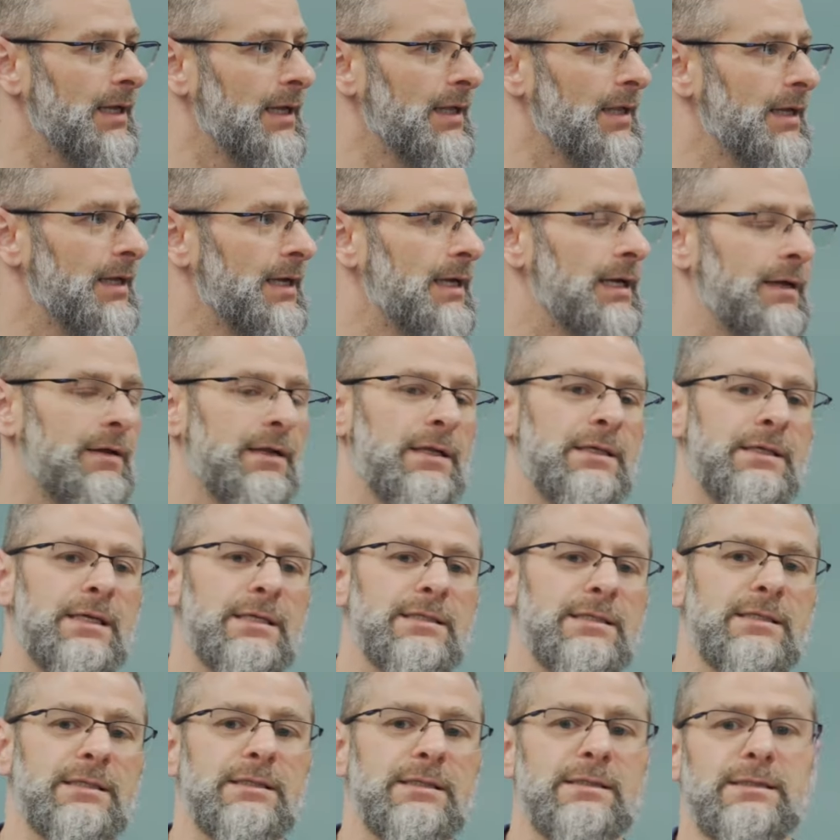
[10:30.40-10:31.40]
it
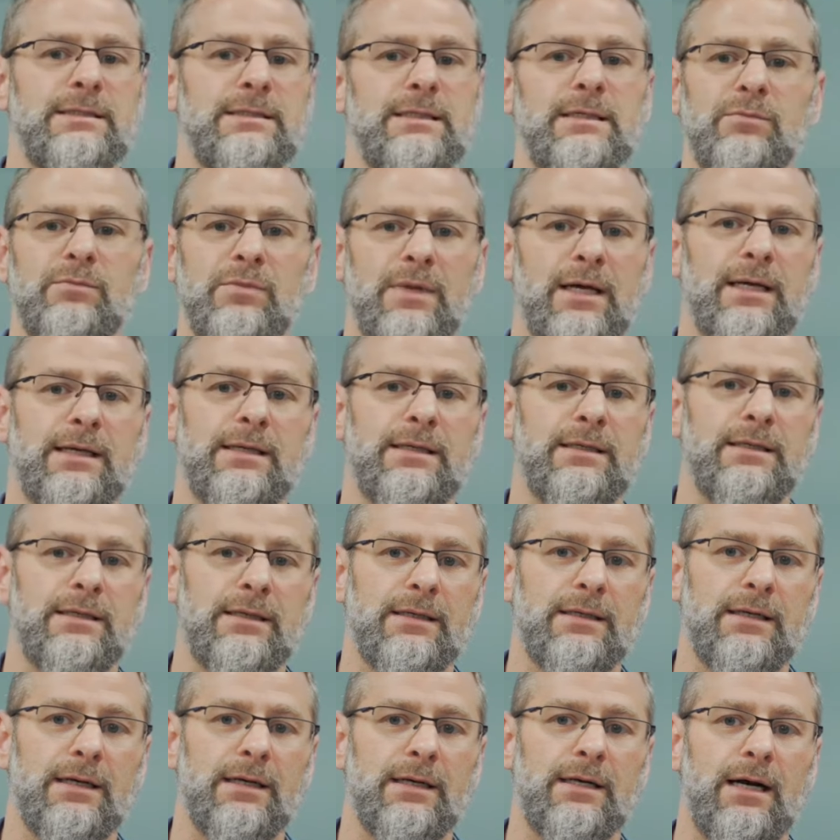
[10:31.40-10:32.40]
doesn't seem like
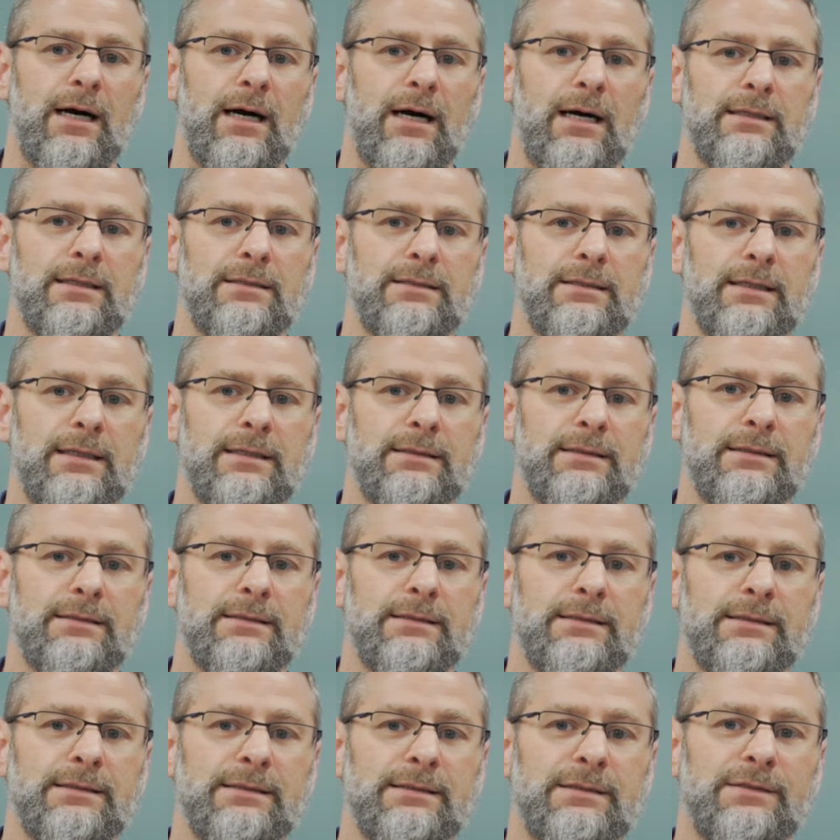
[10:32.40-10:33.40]
a God that
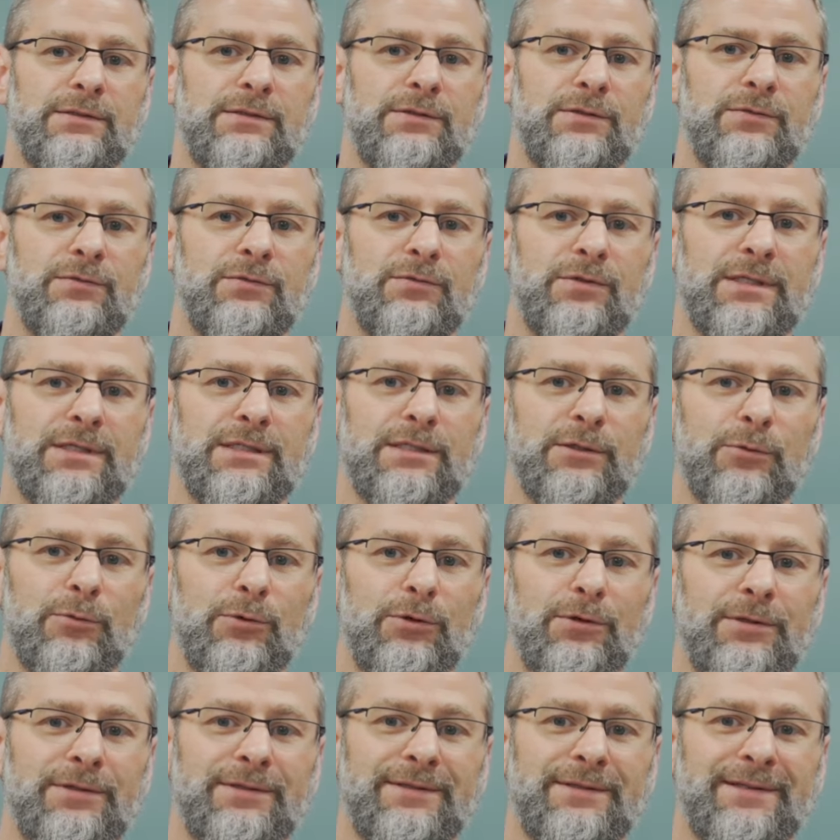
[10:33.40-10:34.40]
is
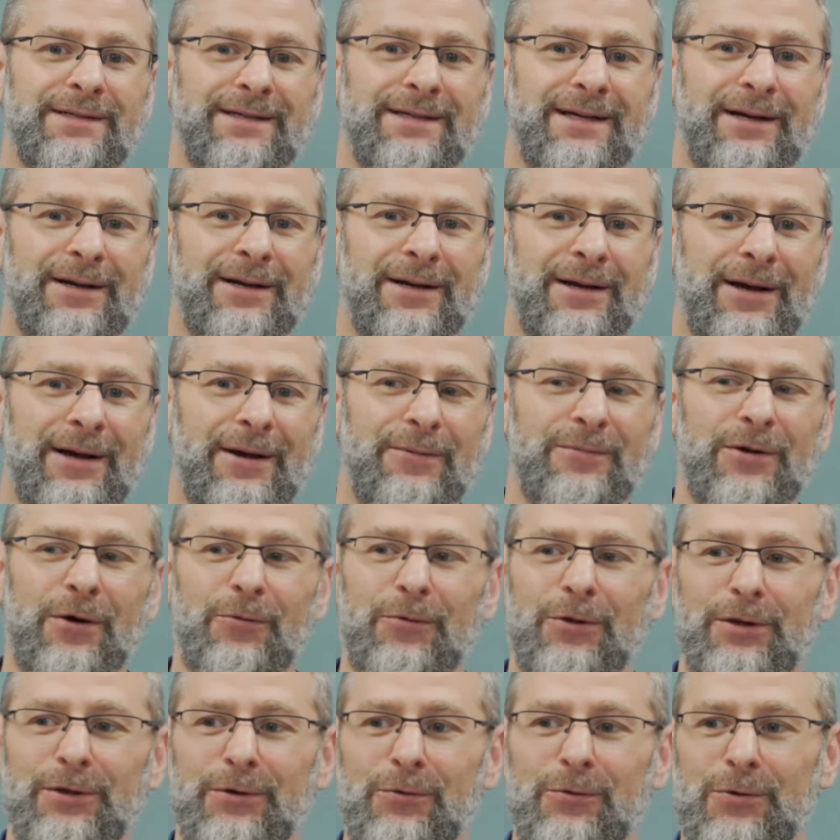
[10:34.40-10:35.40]
reasonable. I'm not
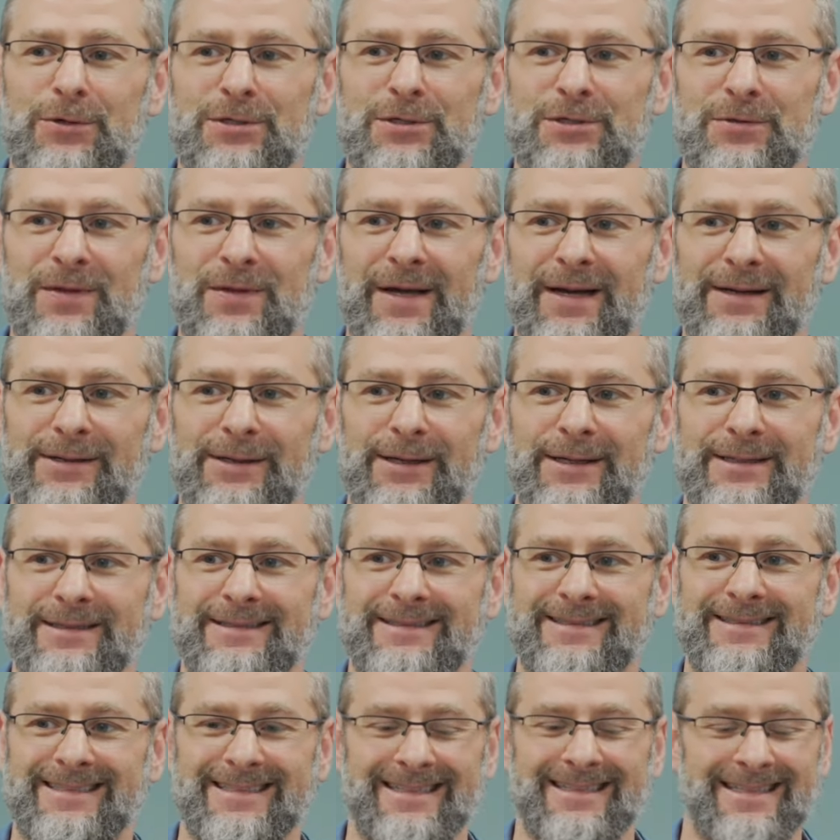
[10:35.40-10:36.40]
willing to worship that God.
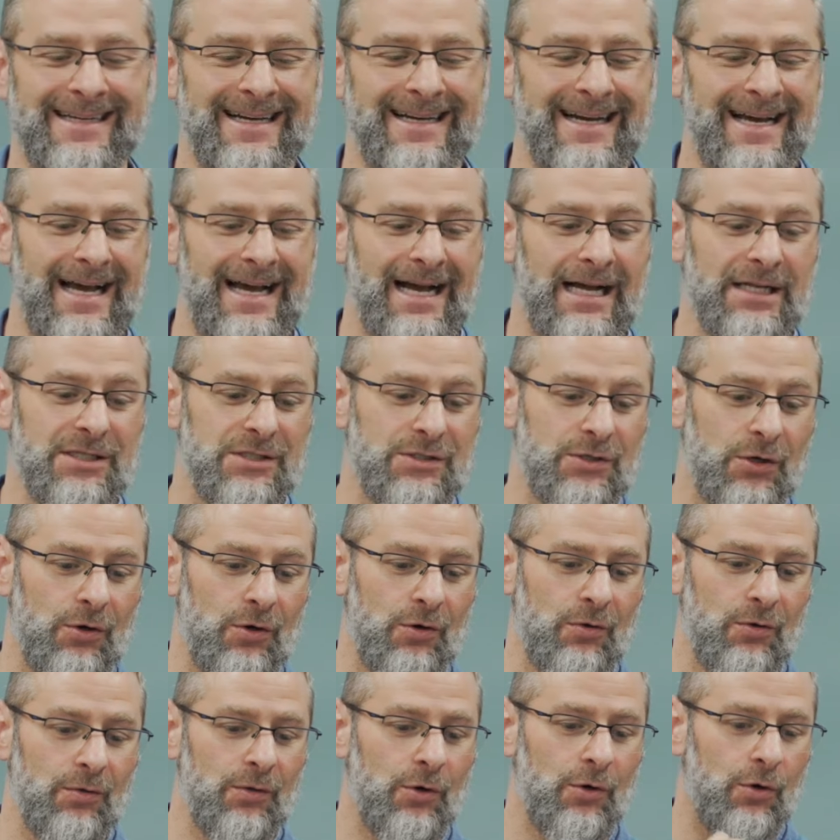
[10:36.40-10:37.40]
And
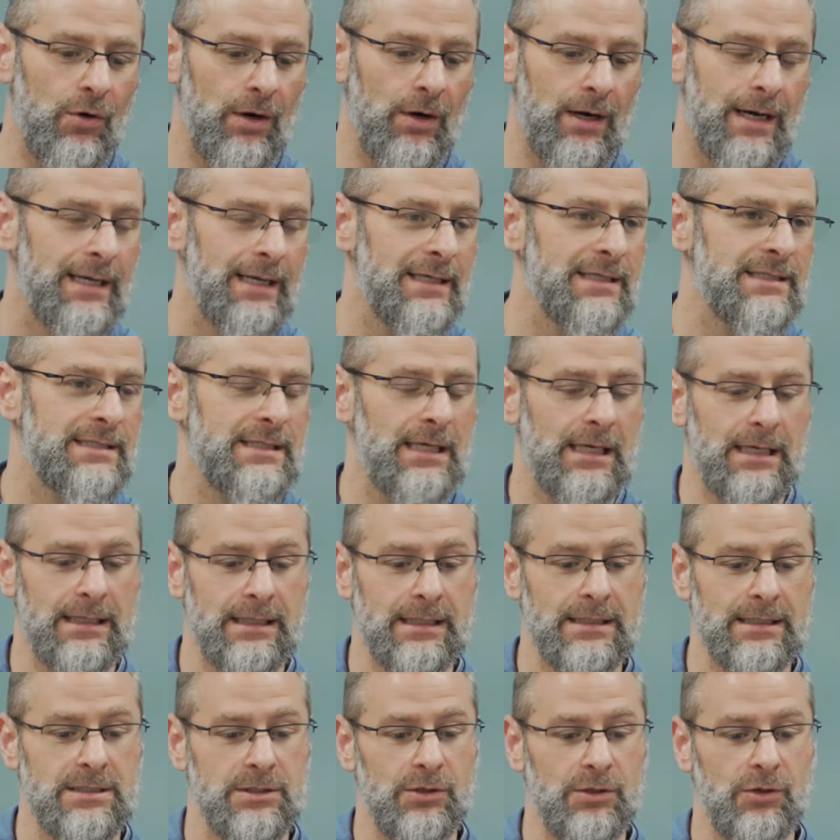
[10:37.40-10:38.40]
so the Quran is telling
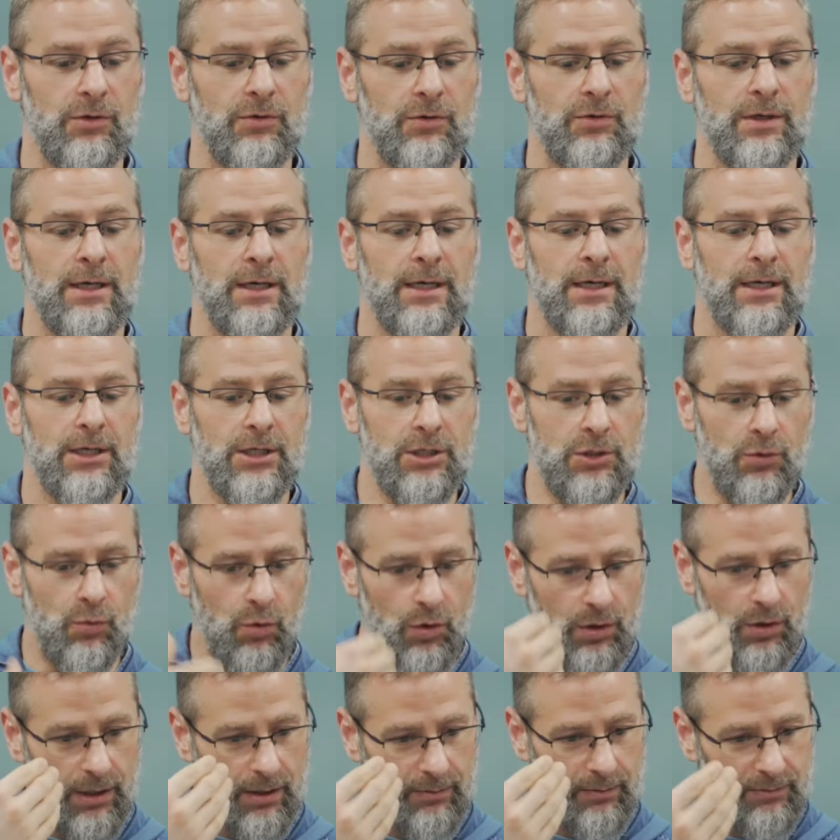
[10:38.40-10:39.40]
us, no, you will
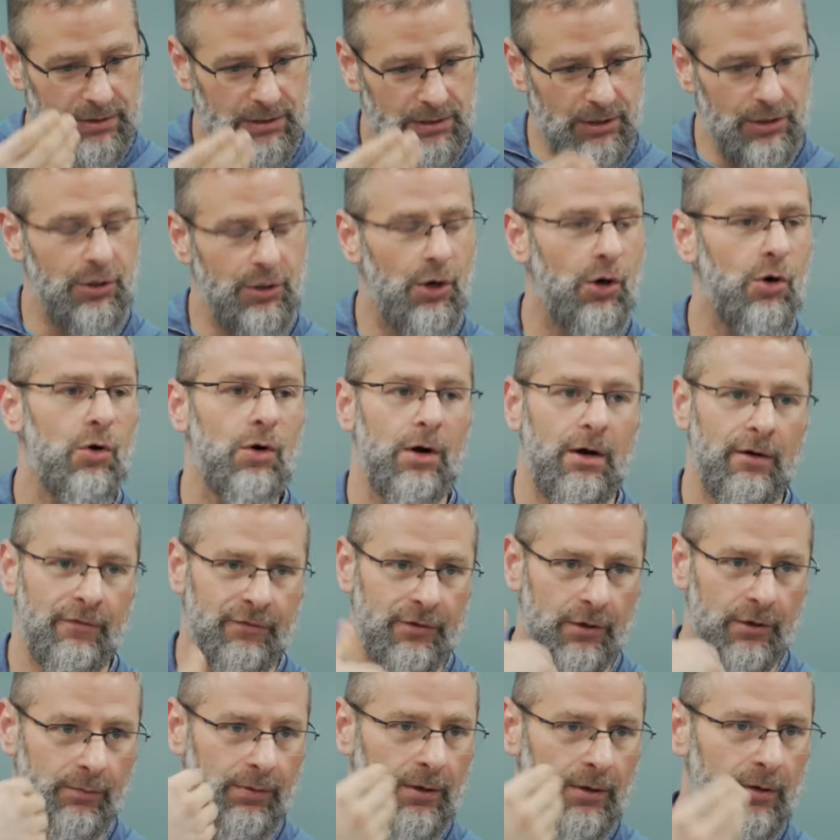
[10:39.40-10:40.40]
come to know of
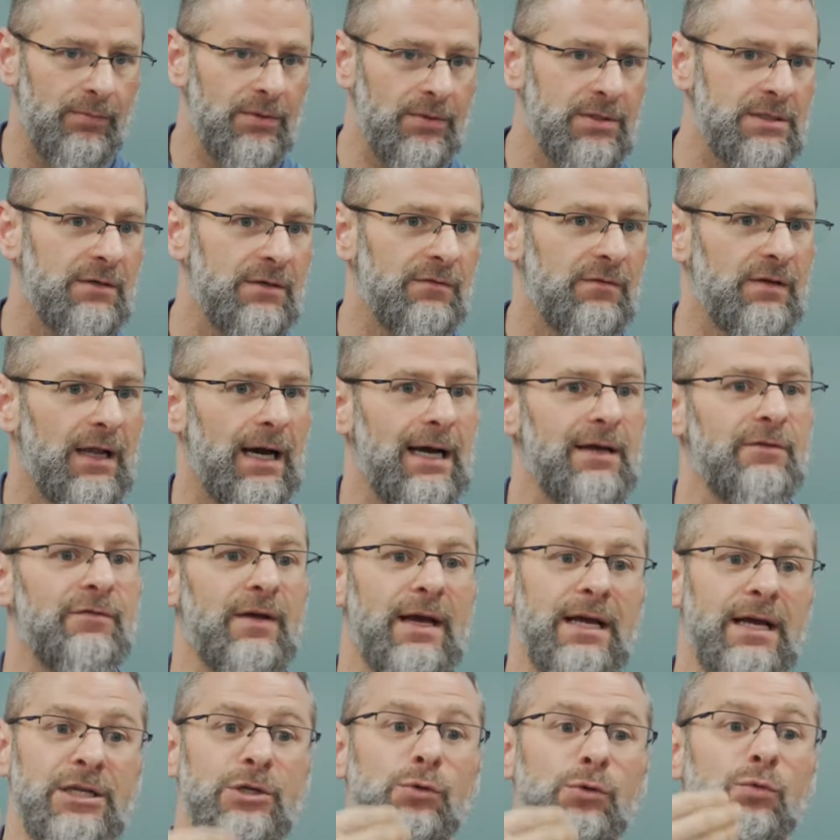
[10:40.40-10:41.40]
your purpose of life,
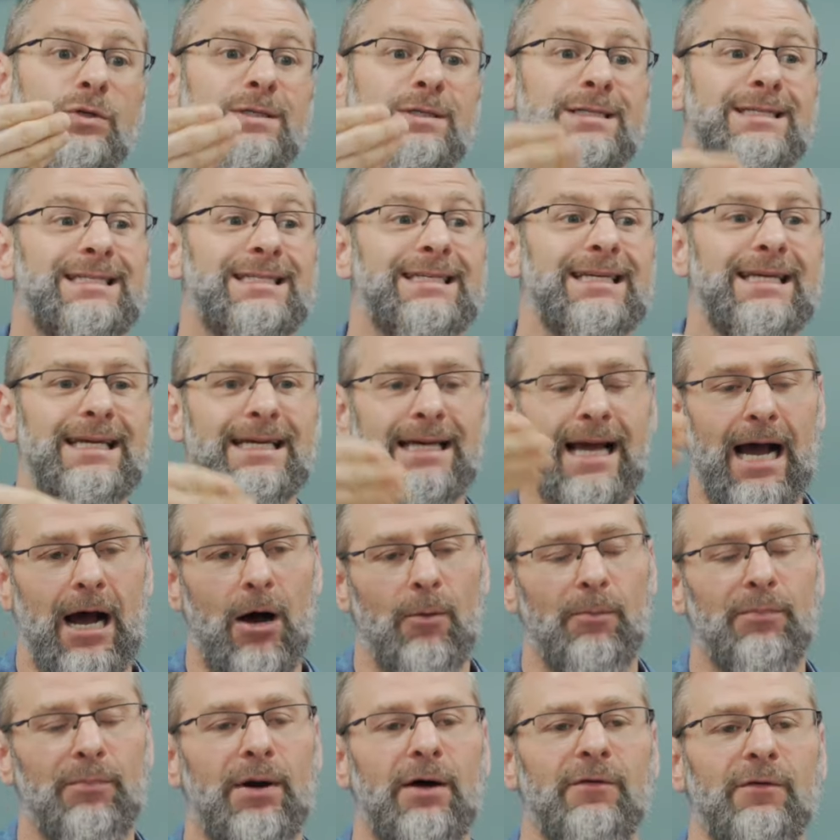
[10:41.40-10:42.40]
and you will see how
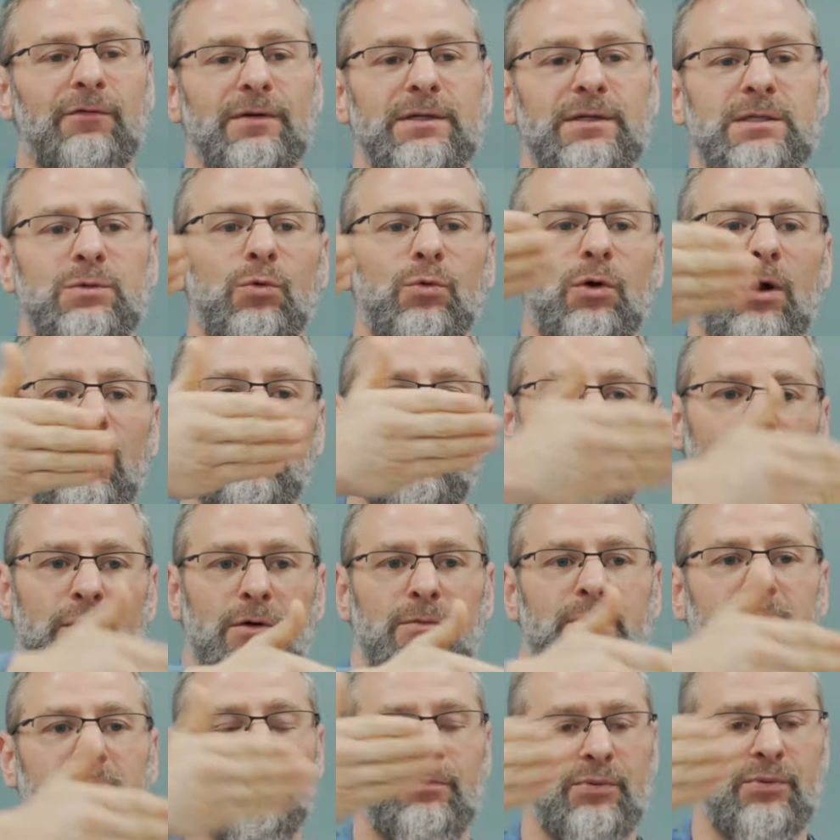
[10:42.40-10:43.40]
prophets were
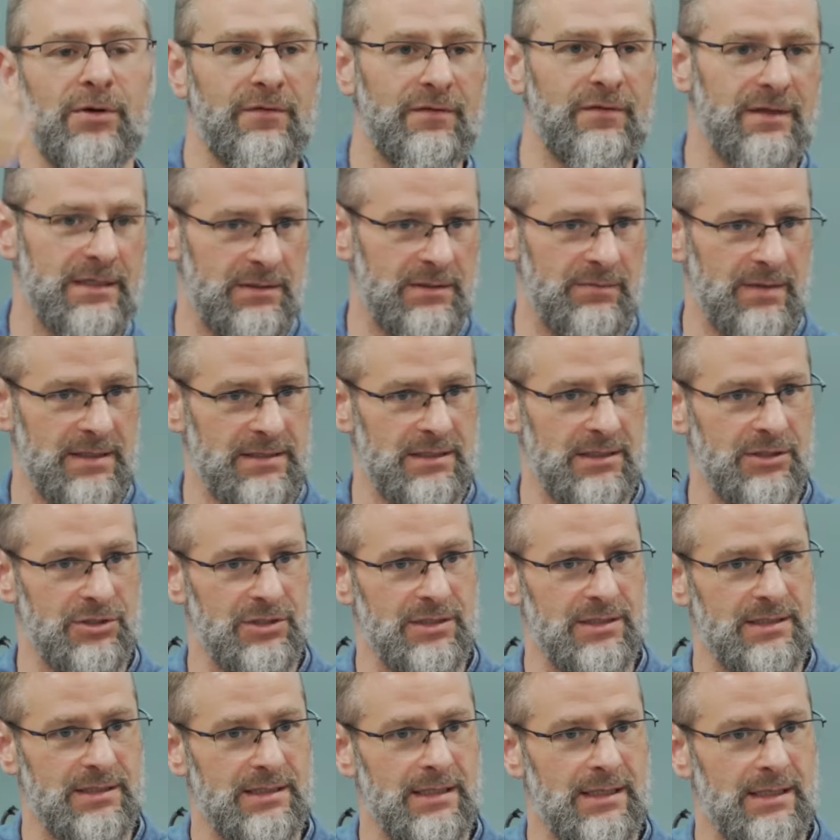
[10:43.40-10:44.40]
affirming previous
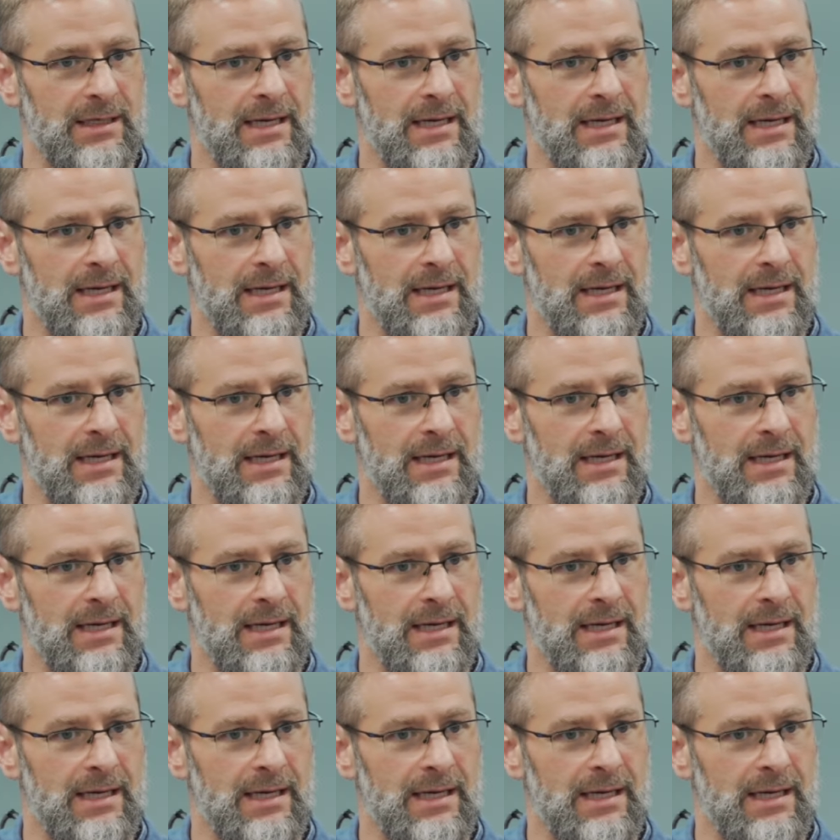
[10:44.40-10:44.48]
messages,